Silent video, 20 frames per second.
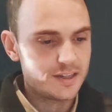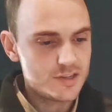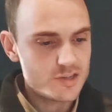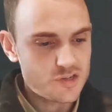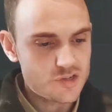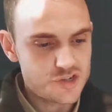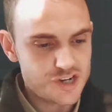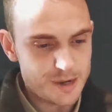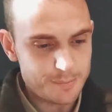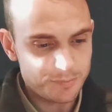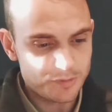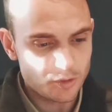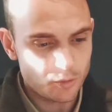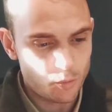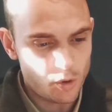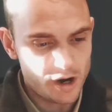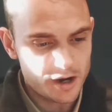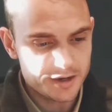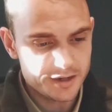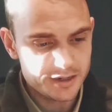This chapter
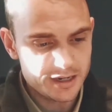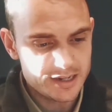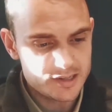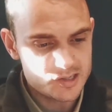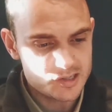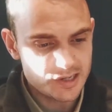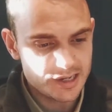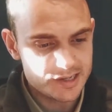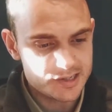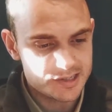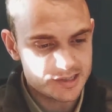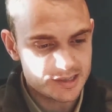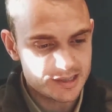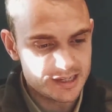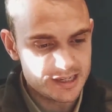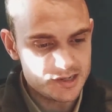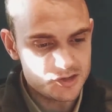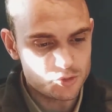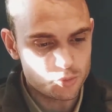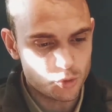1, it says
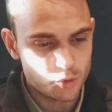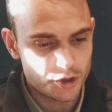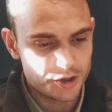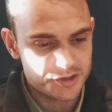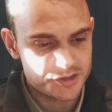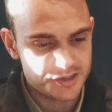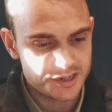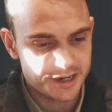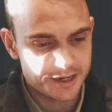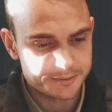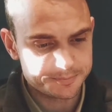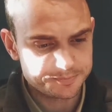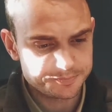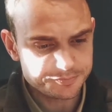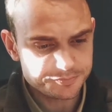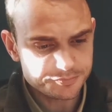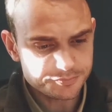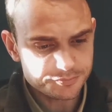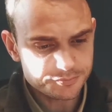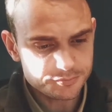these words here.
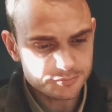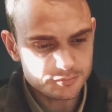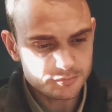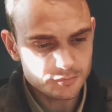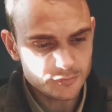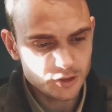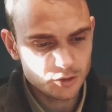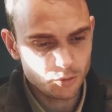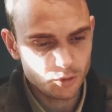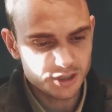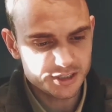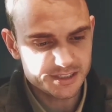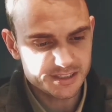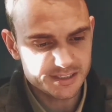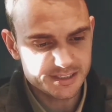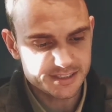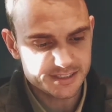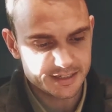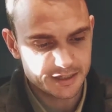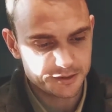Watch
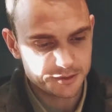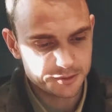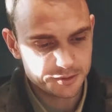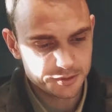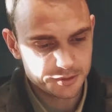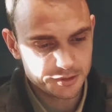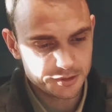this now.